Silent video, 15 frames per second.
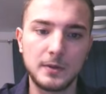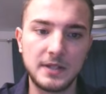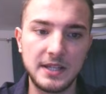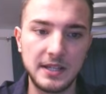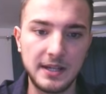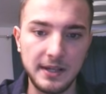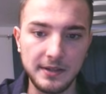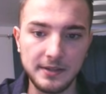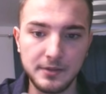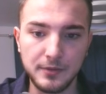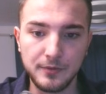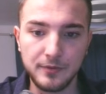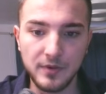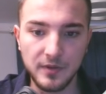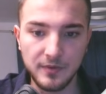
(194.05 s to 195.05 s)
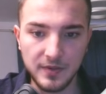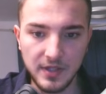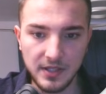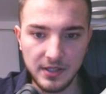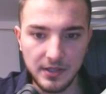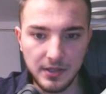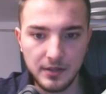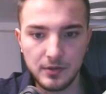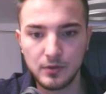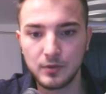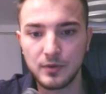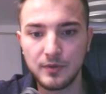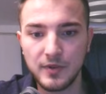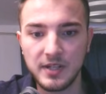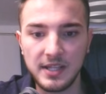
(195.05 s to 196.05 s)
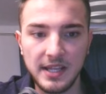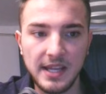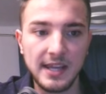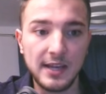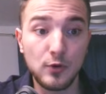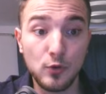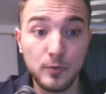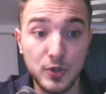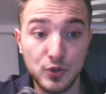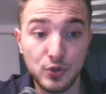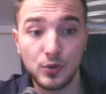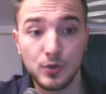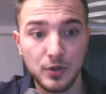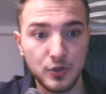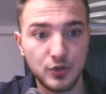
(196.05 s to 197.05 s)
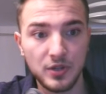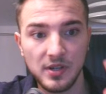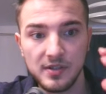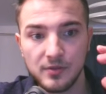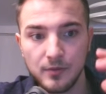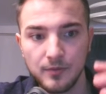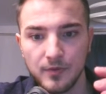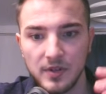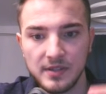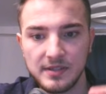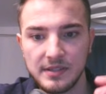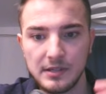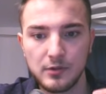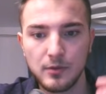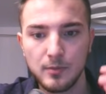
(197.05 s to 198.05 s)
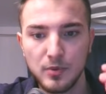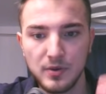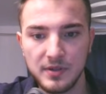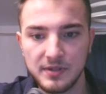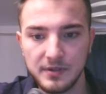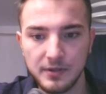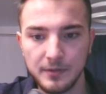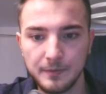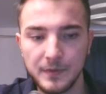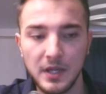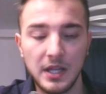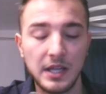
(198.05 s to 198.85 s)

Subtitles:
they get a 15 to 20k commission just on one single person.